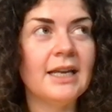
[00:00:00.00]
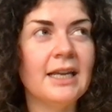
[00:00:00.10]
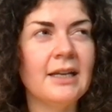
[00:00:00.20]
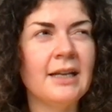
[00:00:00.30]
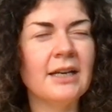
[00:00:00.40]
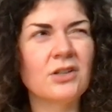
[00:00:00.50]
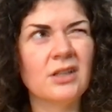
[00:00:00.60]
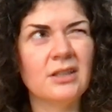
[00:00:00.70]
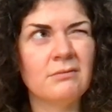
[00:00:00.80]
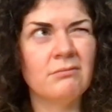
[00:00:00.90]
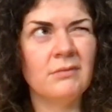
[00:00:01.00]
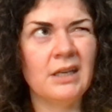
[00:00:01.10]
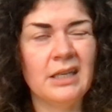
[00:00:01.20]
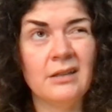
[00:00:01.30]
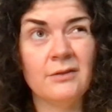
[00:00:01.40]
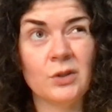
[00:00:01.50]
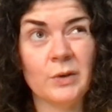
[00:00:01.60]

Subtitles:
and actually the end of